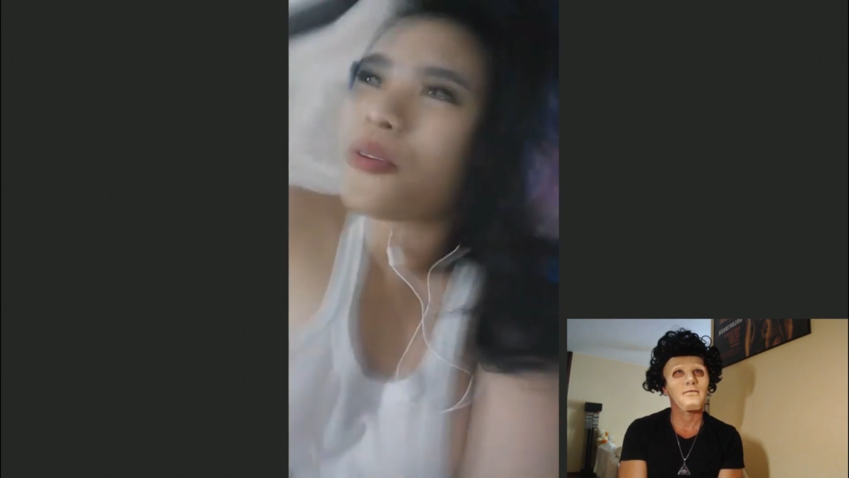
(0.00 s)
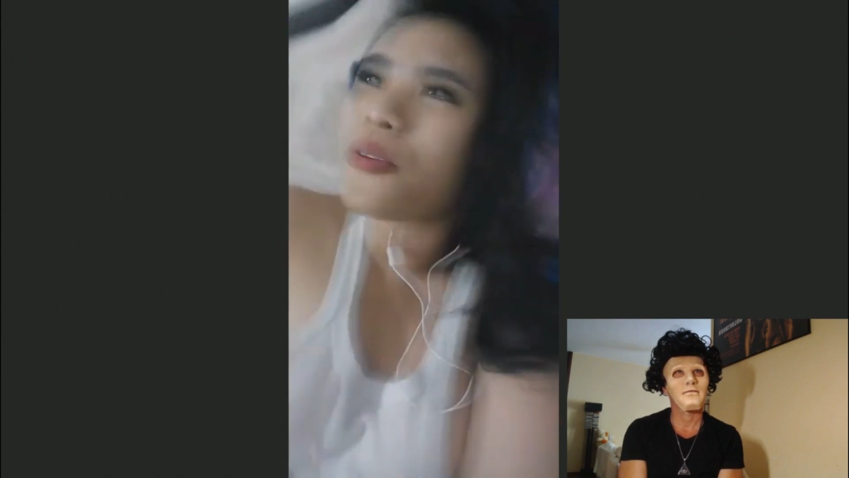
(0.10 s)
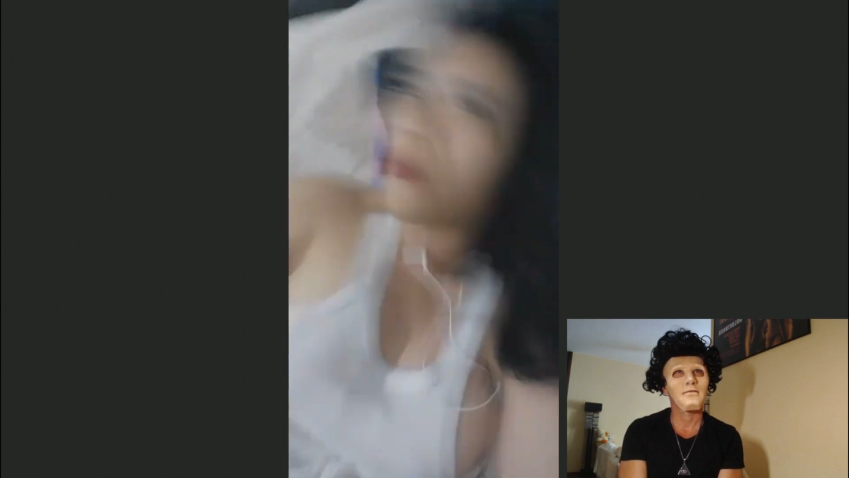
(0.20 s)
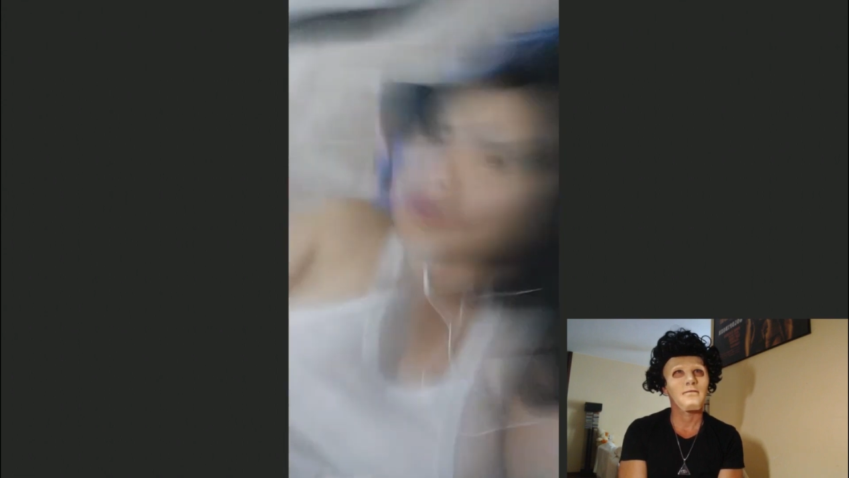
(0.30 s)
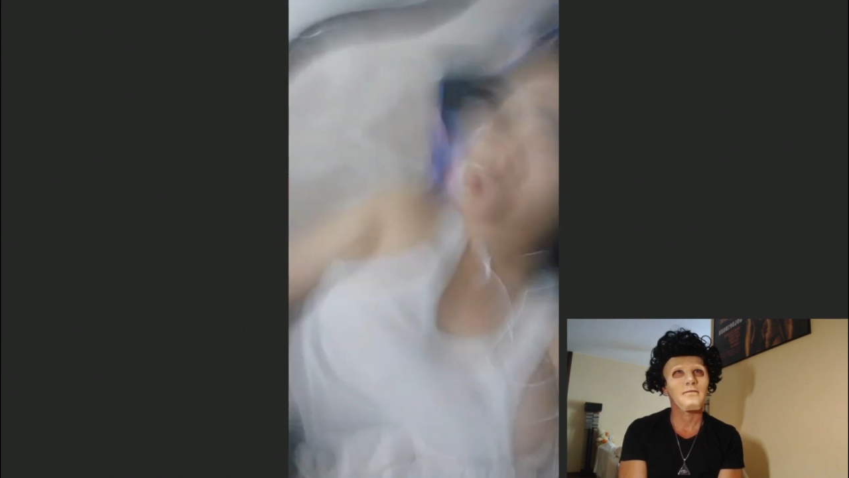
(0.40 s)

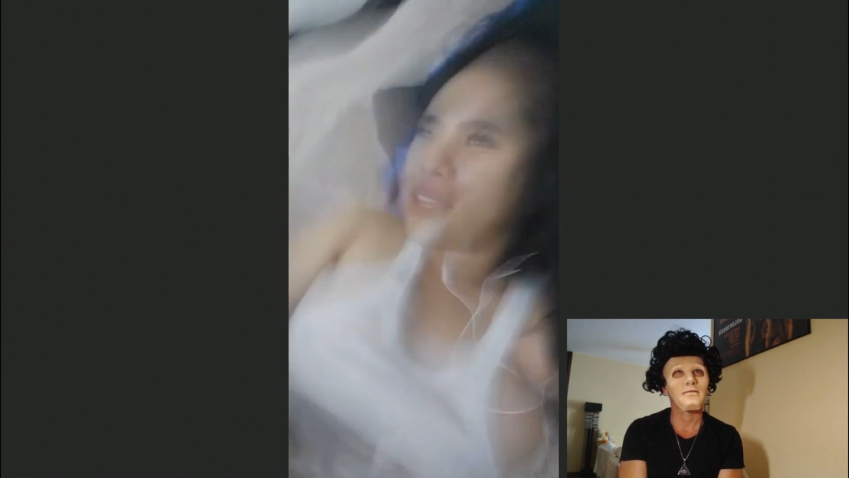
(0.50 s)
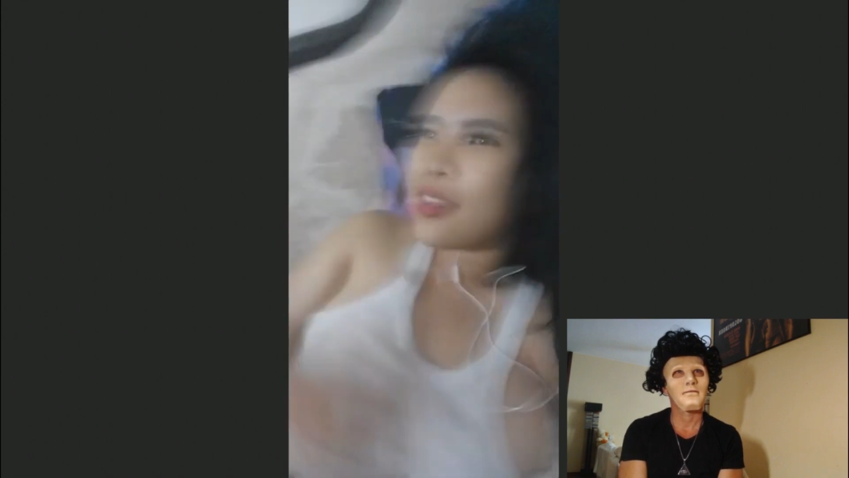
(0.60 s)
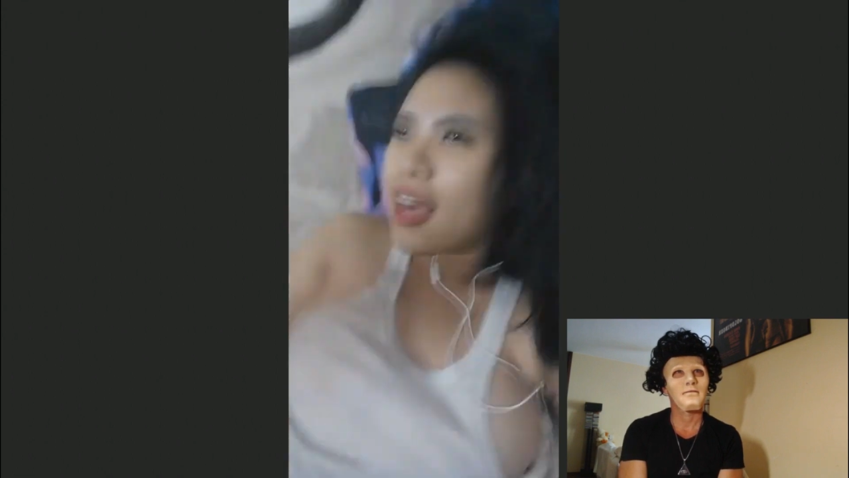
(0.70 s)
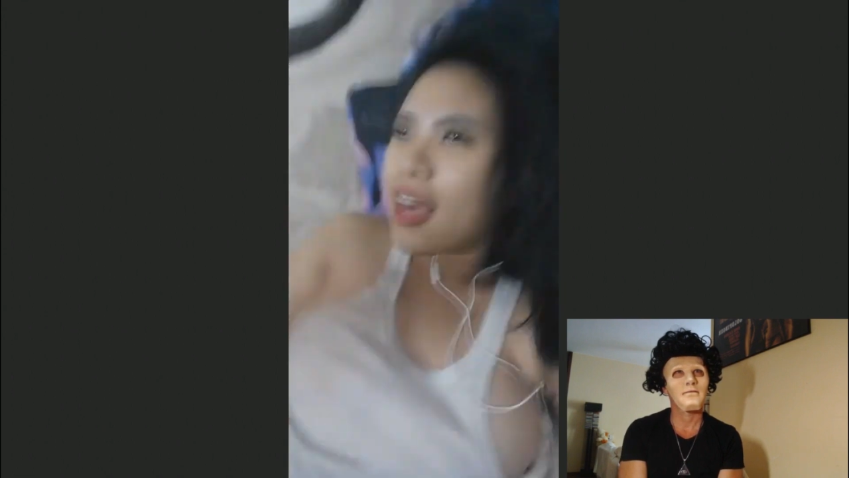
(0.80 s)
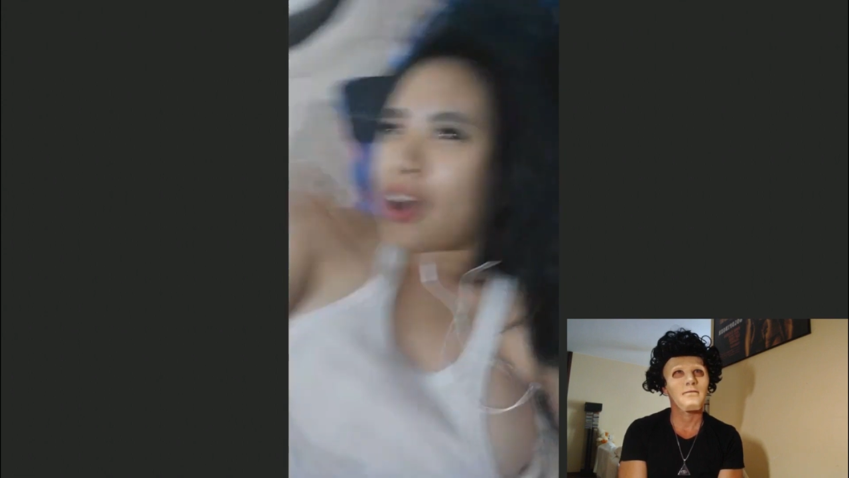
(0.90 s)
really
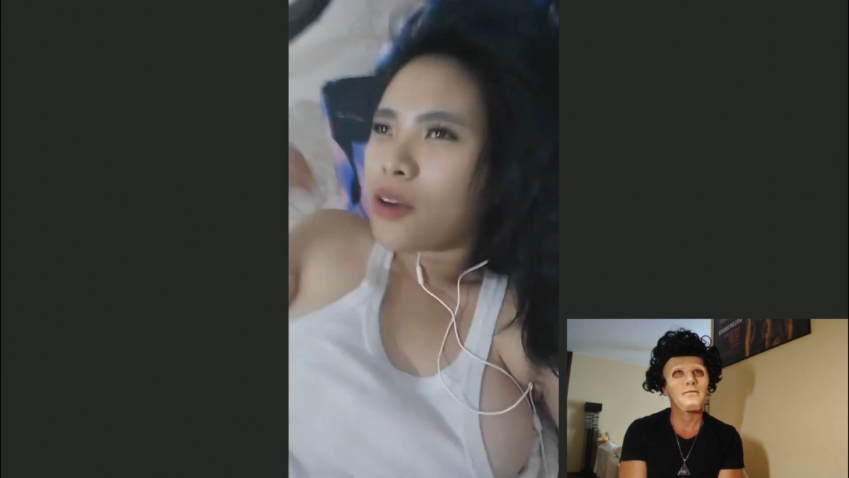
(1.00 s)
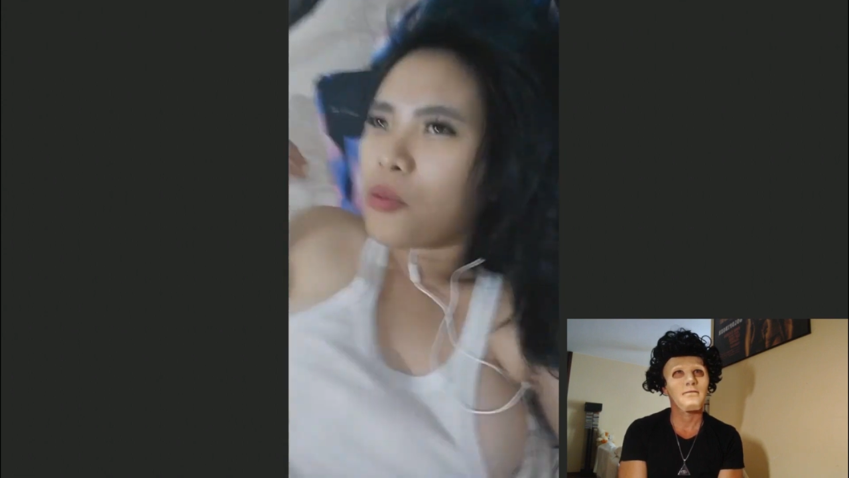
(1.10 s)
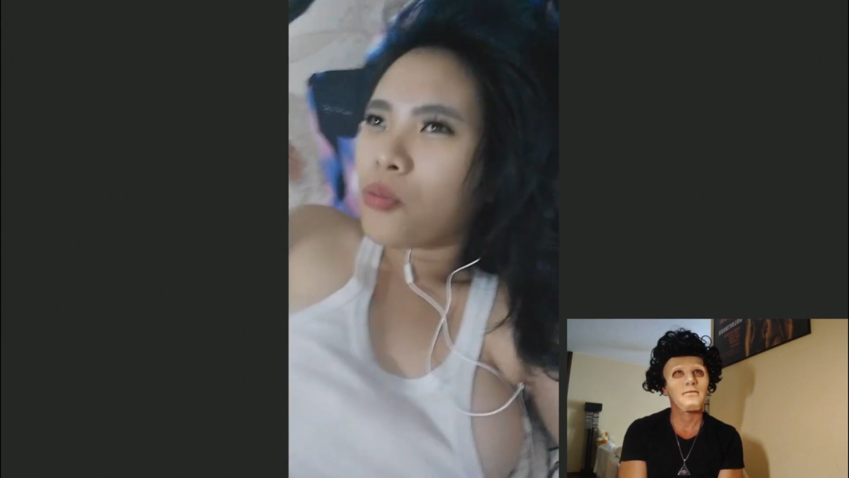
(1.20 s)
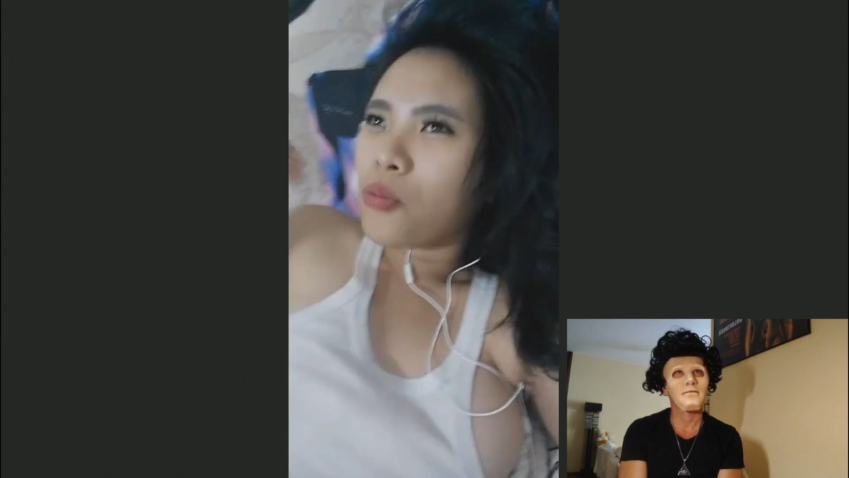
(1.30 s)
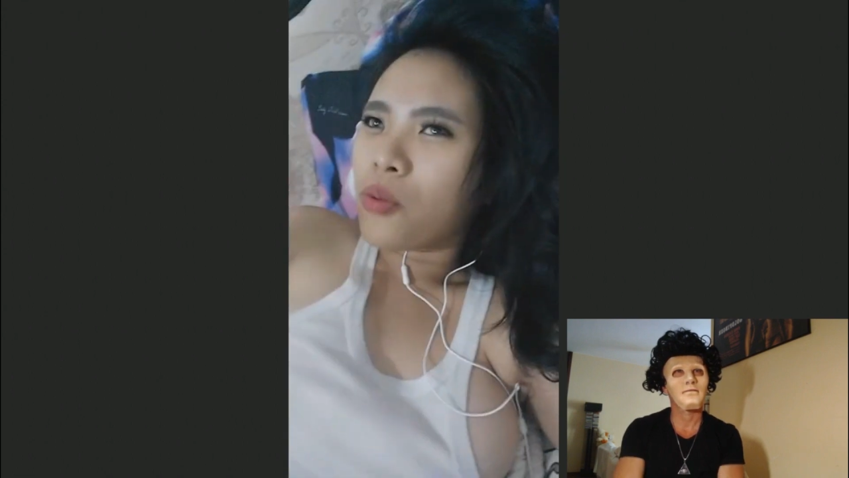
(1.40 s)
that
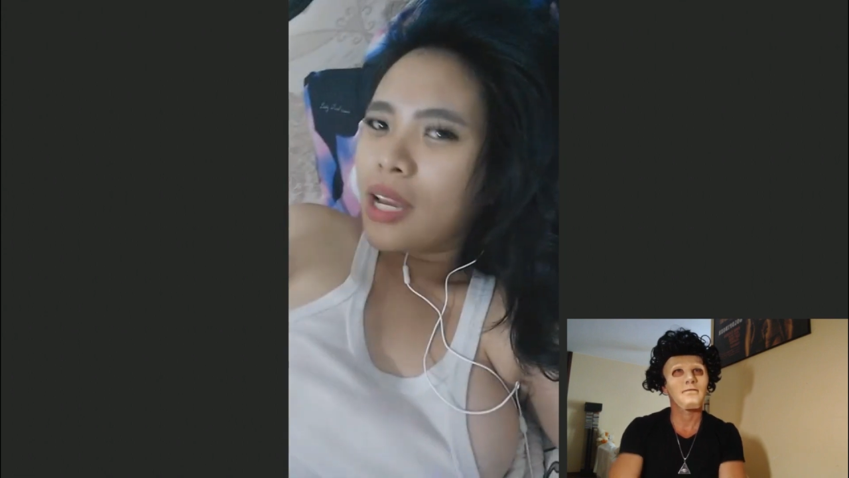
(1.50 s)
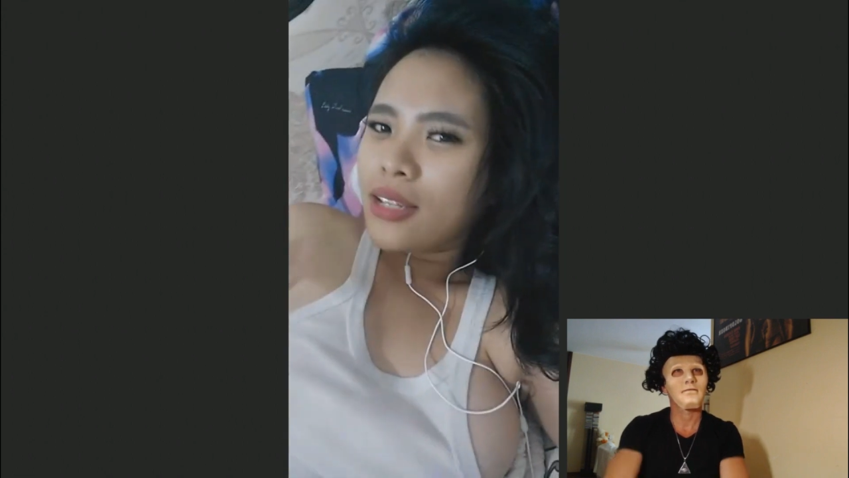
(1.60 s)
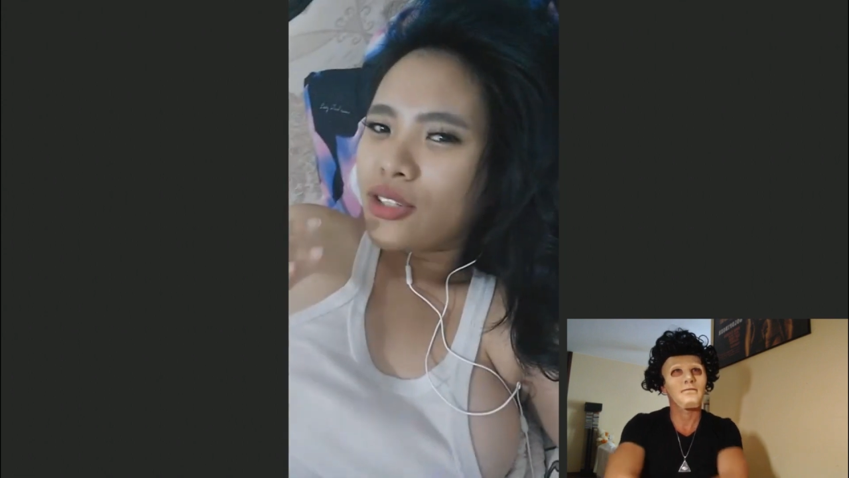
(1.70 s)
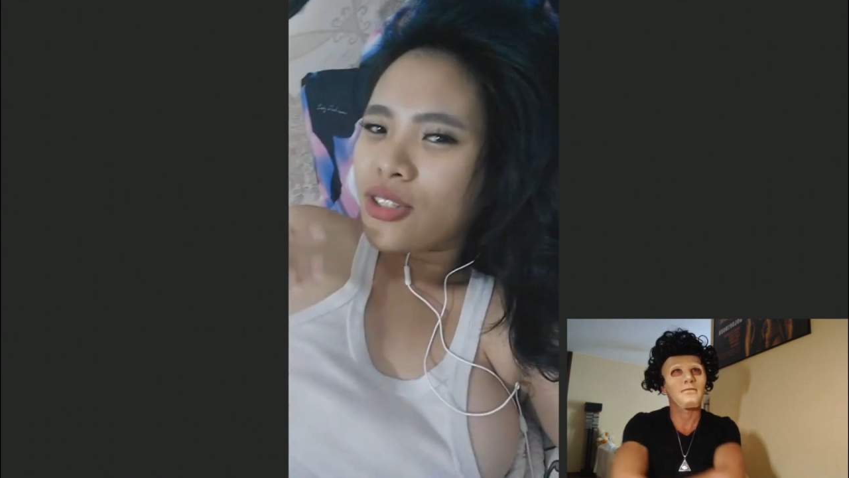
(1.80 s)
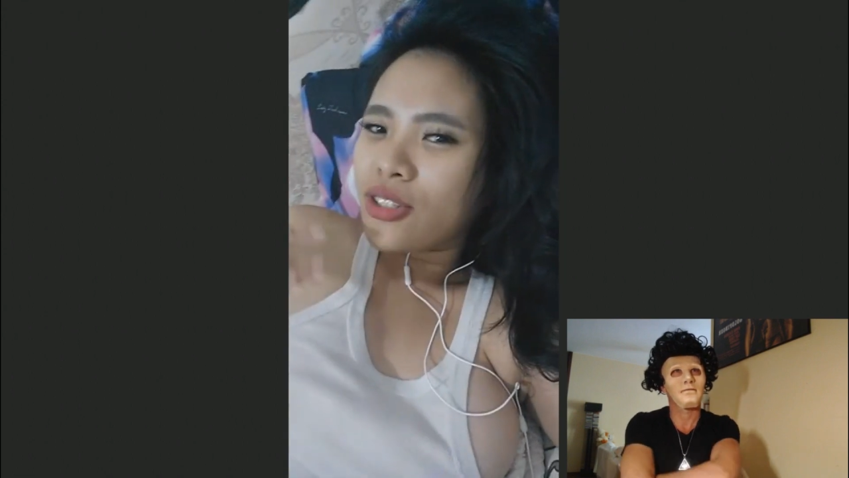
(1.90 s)

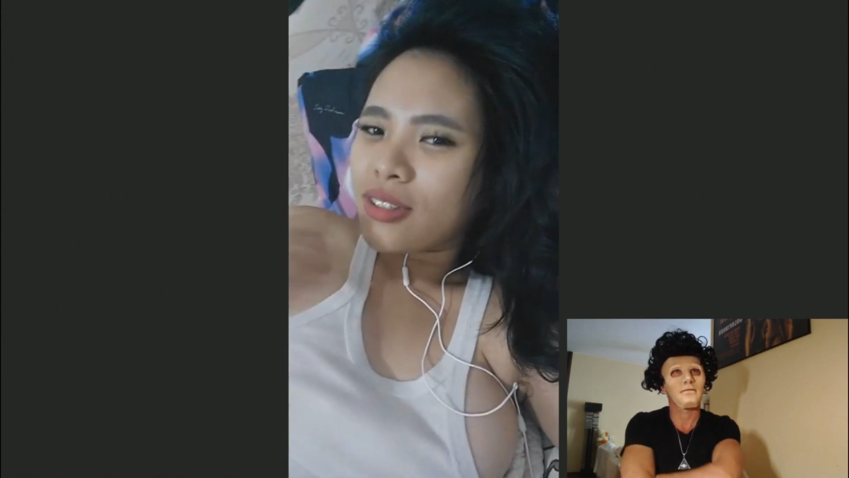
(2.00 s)
rich.